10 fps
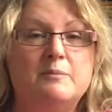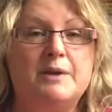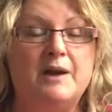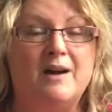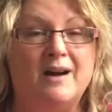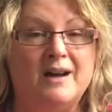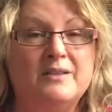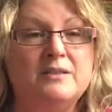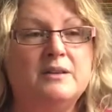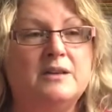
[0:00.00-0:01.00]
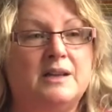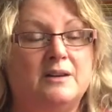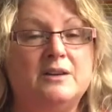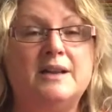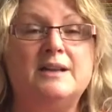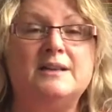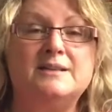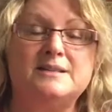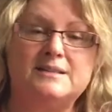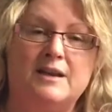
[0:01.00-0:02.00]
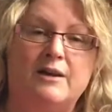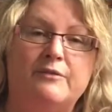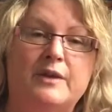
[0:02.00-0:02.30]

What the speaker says: but on the internet itself.